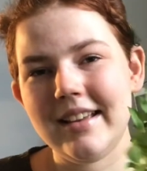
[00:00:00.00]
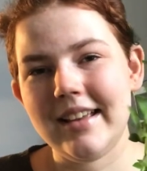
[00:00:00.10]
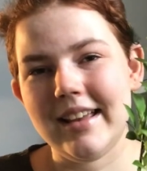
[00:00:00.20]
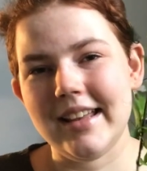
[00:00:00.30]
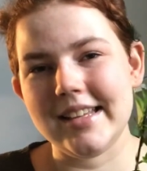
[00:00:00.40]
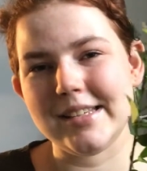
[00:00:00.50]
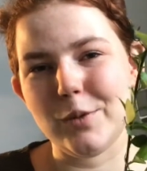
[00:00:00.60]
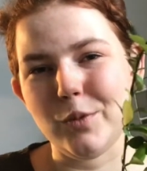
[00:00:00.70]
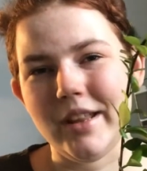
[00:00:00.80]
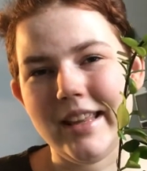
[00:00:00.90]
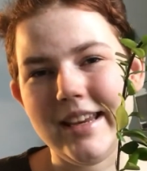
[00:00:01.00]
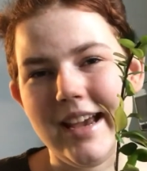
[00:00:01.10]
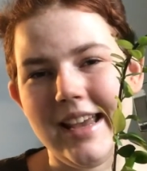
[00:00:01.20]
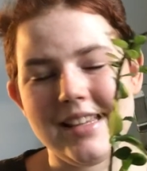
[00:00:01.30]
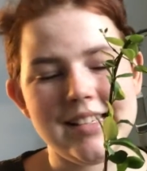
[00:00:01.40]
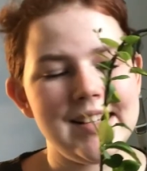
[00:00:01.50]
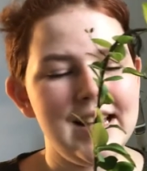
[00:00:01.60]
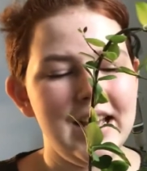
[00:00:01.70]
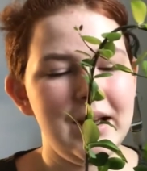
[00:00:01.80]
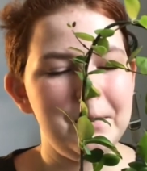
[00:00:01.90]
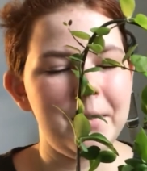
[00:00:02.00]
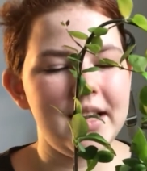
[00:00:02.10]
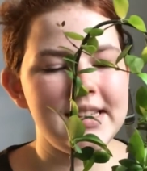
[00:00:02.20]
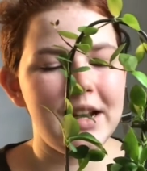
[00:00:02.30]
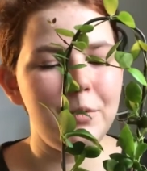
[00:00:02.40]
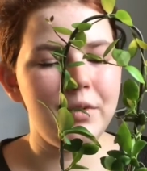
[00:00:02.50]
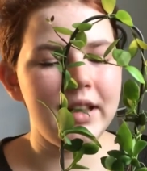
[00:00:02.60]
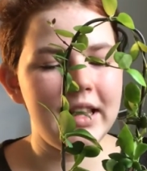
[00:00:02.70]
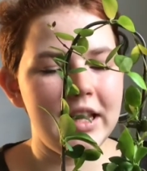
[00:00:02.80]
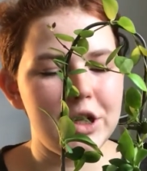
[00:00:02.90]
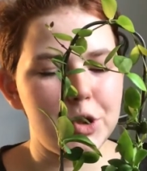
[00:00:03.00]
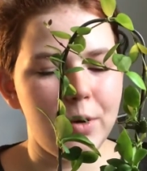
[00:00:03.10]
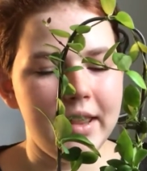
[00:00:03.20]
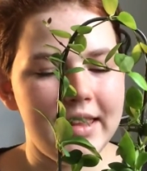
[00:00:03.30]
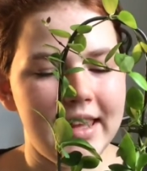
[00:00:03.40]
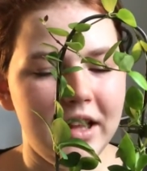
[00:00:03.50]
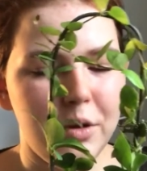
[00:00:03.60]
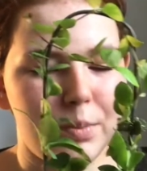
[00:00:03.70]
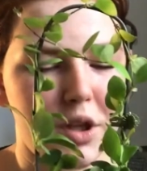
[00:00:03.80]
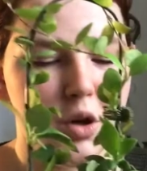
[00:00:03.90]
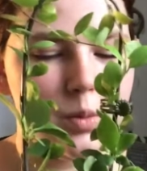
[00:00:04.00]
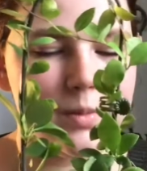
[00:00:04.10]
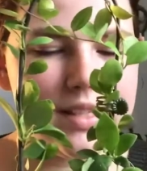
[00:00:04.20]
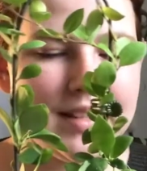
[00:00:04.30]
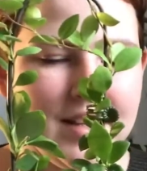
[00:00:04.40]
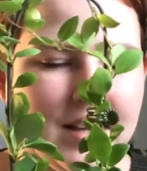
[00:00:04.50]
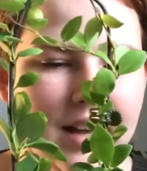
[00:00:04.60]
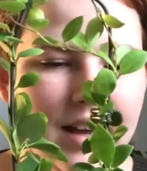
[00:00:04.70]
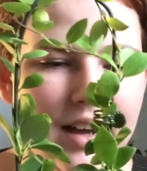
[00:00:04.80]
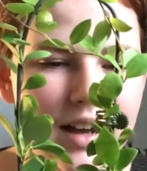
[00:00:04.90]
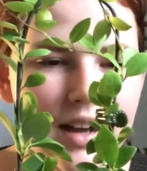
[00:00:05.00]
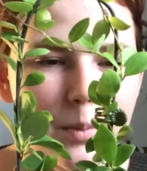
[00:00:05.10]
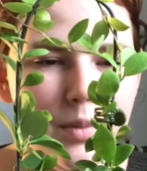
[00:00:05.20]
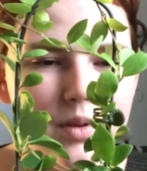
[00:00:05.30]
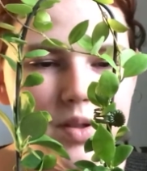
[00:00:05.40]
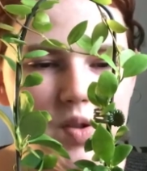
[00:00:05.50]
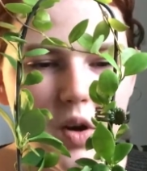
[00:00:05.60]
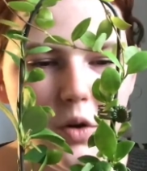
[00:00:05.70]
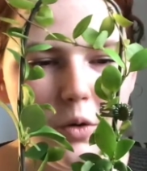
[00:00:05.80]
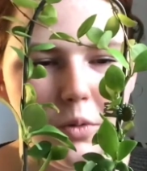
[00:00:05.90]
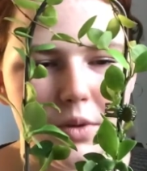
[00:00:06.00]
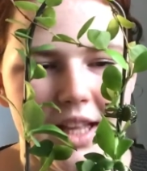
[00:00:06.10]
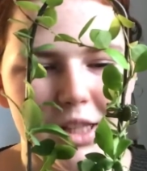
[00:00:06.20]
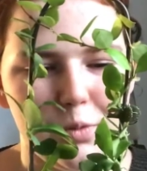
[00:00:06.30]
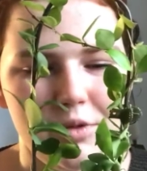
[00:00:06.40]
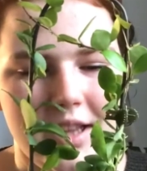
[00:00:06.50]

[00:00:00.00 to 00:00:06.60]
is really nice. Plus I really enjoy the yellow blooms. So that's really,